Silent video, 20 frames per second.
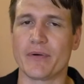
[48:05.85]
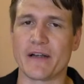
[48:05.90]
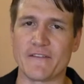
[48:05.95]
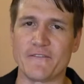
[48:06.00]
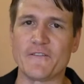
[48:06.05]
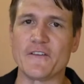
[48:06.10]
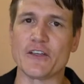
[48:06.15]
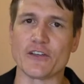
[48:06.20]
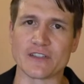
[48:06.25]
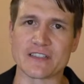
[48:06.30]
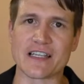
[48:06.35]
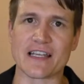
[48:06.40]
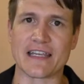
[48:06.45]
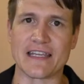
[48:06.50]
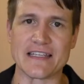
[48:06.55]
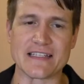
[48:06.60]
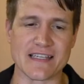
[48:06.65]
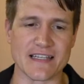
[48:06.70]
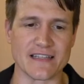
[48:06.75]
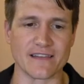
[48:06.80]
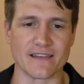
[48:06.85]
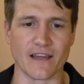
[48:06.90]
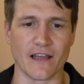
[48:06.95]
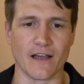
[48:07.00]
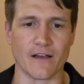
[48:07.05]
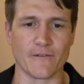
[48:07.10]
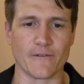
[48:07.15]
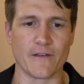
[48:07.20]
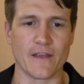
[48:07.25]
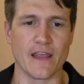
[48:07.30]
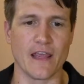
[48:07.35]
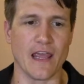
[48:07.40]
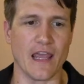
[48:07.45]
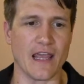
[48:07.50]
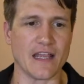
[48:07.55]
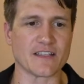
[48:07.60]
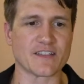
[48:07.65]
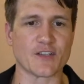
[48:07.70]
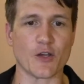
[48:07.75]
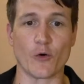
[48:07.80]
but he feels like he's in love.
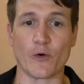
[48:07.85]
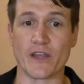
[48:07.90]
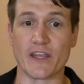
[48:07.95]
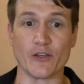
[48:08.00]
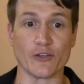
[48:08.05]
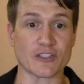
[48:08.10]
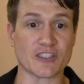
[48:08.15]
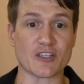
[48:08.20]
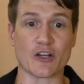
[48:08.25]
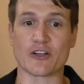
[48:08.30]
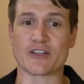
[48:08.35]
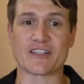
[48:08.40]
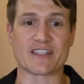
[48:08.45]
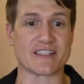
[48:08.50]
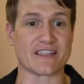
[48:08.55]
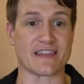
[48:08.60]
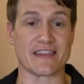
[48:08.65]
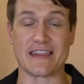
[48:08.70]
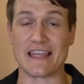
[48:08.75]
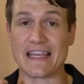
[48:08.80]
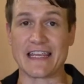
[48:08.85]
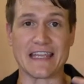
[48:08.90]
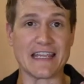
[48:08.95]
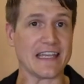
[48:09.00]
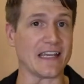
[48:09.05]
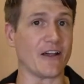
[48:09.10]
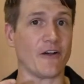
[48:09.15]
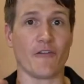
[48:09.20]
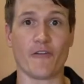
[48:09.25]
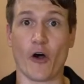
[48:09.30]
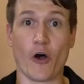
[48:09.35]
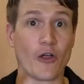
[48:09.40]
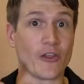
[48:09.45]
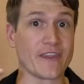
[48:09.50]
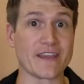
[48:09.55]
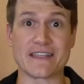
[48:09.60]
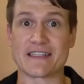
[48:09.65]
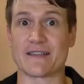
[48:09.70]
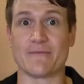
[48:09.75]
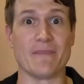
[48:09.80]
And so he'll start thinking of all
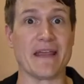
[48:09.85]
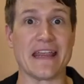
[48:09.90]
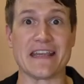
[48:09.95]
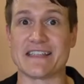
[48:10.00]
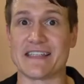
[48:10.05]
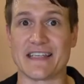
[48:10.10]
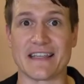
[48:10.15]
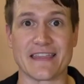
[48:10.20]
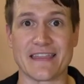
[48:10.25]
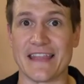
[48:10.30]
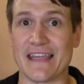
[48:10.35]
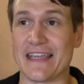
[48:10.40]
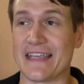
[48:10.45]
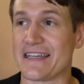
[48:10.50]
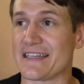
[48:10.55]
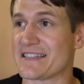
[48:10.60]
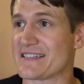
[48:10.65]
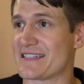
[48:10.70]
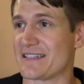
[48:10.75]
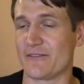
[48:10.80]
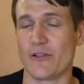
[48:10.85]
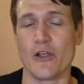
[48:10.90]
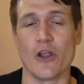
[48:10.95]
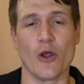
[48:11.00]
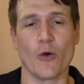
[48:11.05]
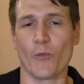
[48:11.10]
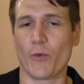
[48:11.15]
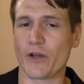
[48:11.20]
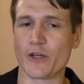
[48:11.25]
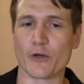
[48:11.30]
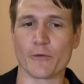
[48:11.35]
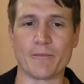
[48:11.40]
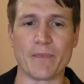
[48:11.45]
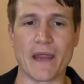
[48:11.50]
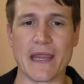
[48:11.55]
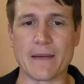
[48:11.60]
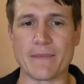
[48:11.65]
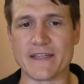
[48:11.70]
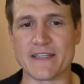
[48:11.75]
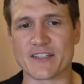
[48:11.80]
these amazing things and what your
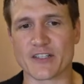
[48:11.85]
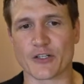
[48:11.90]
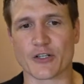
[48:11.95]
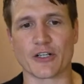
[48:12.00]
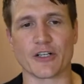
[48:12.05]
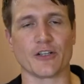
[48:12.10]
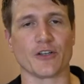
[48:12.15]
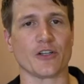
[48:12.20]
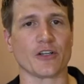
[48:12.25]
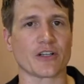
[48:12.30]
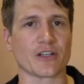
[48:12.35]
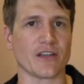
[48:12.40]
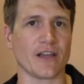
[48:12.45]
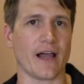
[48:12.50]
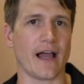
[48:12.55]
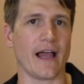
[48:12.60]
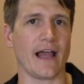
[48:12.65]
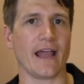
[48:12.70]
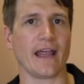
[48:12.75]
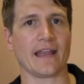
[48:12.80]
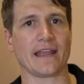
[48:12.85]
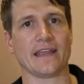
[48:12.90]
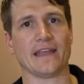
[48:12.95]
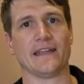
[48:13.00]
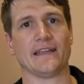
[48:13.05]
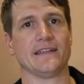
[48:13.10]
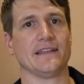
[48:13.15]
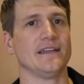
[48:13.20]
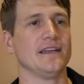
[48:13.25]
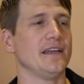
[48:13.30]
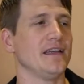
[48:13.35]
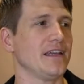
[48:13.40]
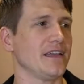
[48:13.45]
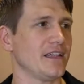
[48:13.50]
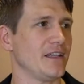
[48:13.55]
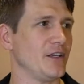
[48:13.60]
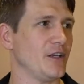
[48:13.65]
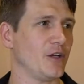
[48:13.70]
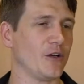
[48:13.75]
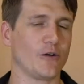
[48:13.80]
babies are going to look like. And,
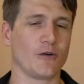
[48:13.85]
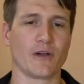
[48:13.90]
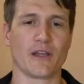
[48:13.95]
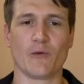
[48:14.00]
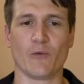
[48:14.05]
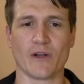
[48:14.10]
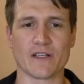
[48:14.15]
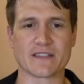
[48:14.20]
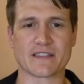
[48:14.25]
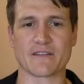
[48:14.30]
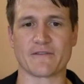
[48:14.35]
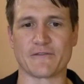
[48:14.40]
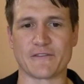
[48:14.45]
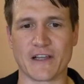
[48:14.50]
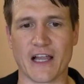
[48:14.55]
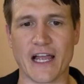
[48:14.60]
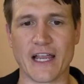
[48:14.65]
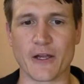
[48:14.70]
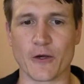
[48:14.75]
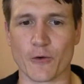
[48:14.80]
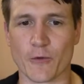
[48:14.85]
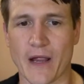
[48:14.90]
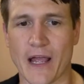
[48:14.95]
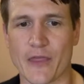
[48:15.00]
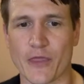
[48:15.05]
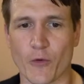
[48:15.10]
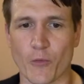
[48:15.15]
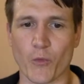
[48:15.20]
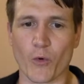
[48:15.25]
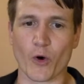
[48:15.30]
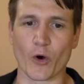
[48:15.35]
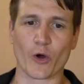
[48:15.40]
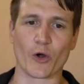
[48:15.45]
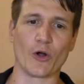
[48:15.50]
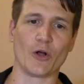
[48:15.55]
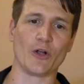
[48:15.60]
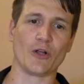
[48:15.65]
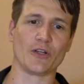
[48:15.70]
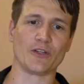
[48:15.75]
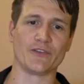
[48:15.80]
you know, he wants to fly you around the
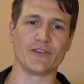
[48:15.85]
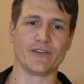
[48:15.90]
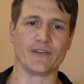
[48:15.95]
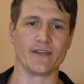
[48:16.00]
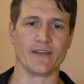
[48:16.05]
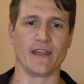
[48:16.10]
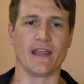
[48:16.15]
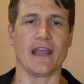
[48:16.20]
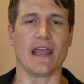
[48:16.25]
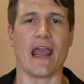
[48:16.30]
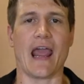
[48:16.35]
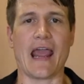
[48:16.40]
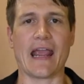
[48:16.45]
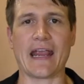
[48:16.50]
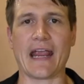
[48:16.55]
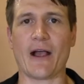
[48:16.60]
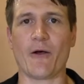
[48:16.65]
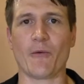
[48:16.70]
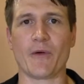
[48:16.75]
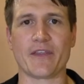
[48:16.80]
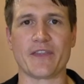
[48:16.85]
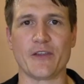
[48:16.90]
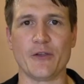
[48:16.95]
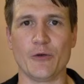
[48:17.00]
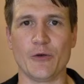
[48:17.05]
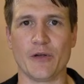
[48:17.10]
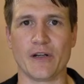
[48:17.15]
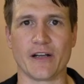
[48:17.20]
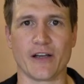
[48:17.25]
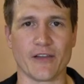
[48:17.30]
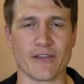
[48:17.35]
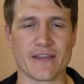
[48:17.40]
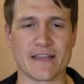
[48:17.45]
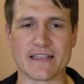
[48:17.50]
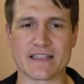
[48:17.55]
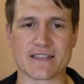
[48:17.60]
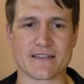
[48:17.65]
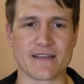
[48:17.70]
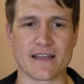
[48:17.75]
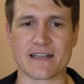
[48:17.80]
world and hang out with you in all
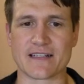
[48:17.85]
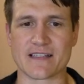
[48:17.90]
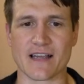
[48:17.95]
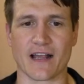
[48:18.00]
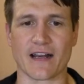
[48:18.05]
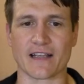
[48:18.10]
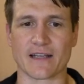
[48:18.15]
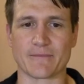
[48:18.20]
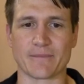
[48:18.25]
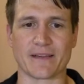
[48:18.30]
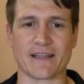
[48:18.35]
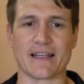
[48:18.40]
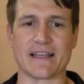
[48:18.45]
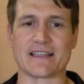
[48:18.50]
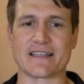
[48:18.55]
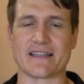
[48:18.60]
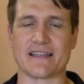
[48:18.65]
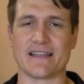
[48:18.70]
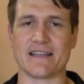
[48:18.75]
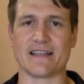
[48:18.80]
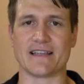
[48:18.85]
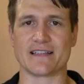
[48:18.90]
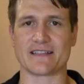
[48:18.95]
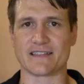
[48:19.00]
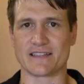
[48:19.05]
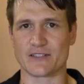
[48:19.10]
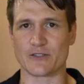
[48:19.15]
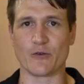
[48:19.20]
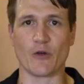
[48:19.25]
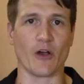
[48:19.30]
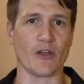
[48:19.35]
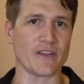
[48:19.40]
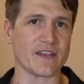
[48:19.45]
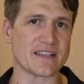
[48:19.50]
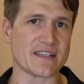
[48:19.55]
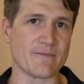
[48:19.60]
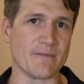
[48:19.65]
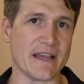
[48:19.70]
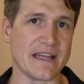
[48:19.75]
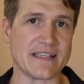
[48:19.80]
these exotic places and do all
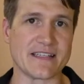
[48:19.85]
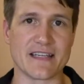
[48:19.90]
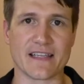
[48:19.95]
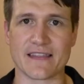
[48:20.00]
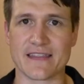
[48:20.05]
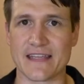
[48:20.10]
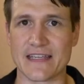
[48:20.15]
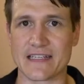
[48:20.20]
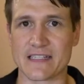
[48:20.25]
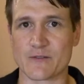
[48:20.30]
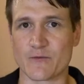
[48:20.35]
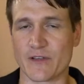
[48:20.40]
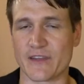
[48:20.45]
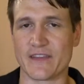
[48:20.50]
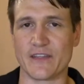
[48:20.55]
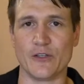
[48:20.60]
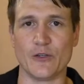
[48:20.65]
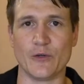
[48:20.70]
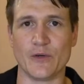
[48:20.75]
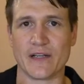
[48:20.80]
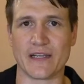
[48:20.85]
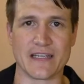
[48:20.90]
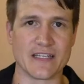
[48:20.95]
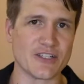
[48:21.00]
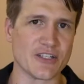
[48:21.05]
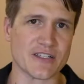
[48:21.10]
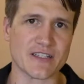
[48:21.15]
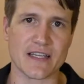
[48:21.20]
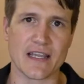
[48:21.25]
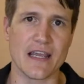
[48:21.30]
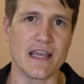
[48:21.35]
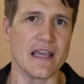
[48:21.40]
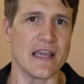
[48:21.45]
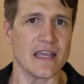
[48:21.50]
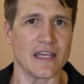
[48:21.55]
these amazing things with you. And he just,